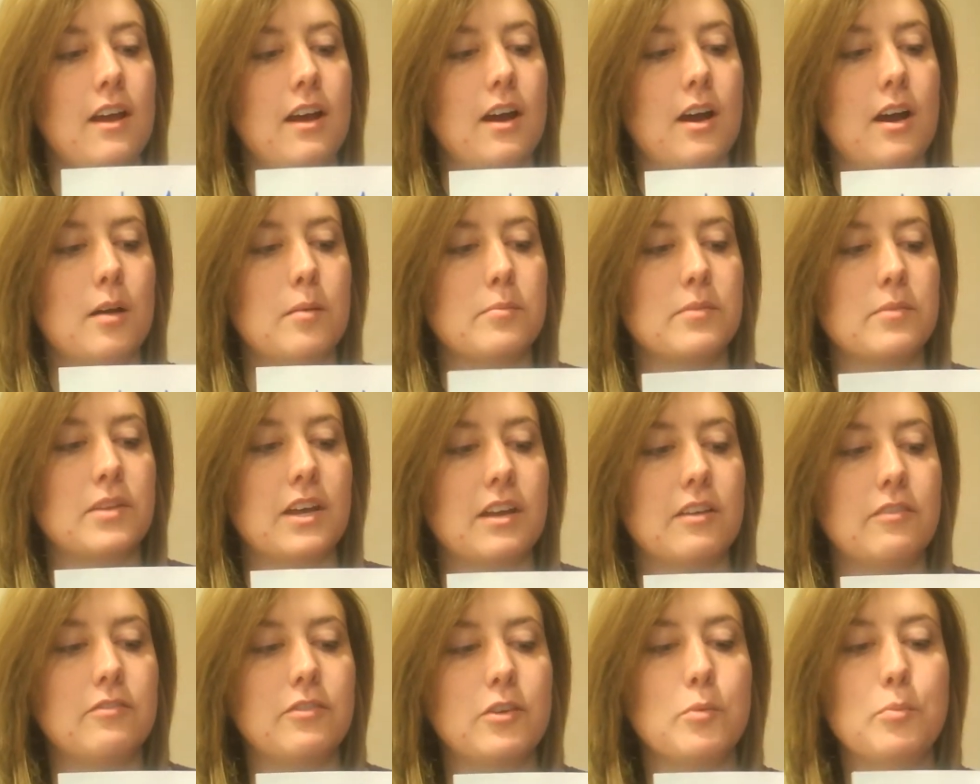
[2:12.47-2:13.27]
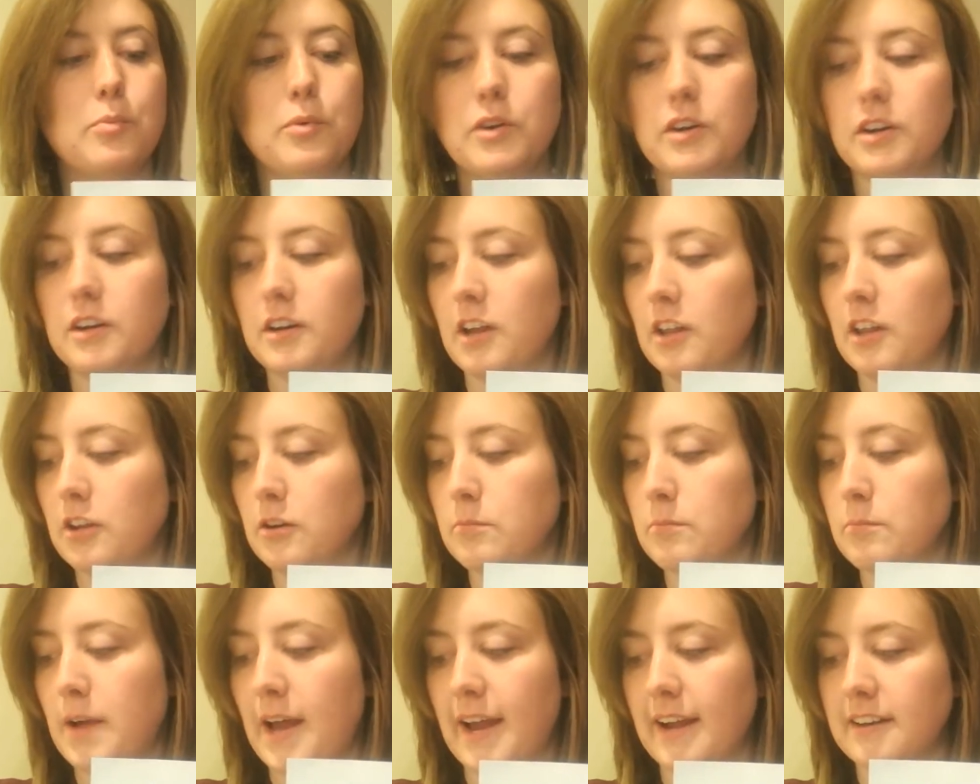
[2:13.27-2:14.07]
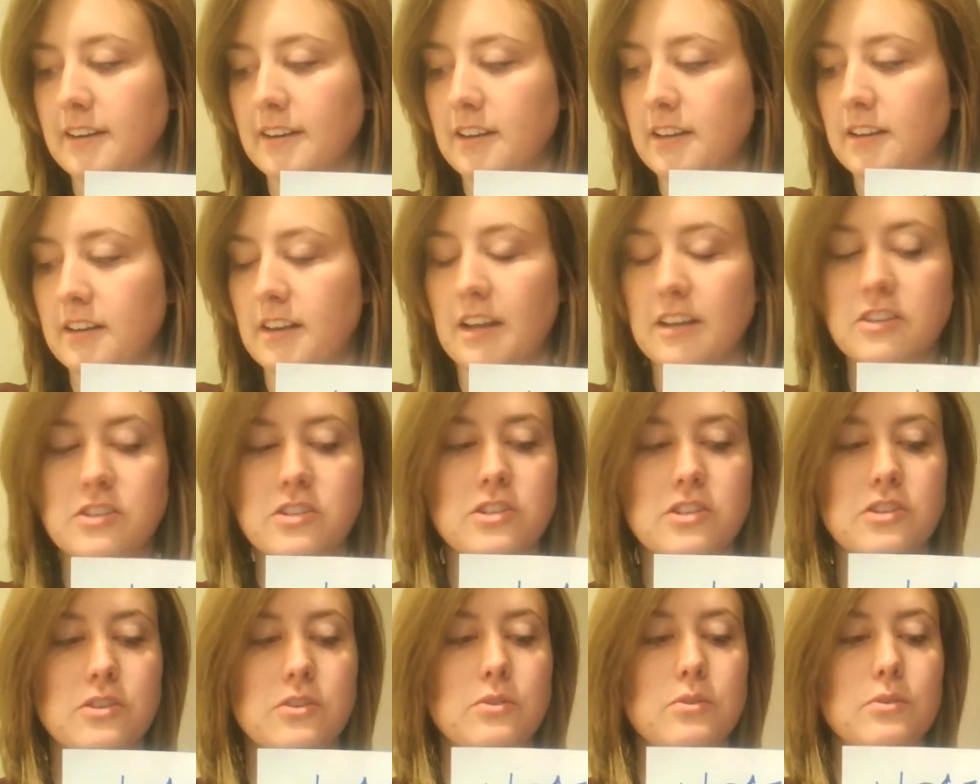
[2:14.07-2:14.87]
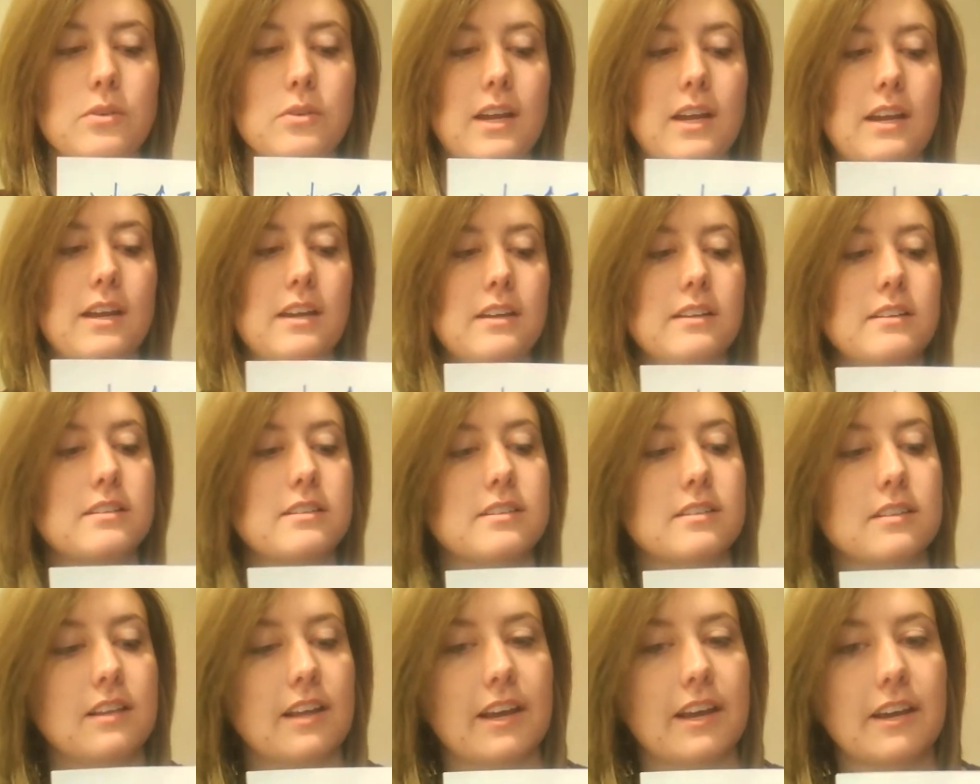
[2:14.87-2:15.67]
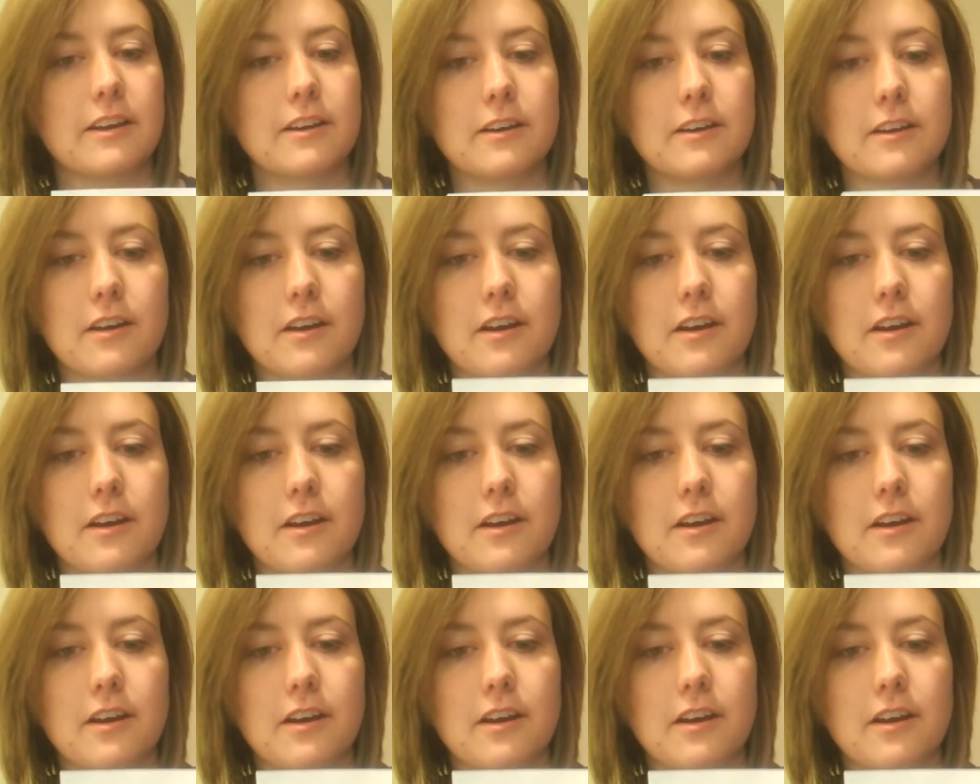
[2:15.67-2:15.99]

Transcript: That if you put another magnet next to it, like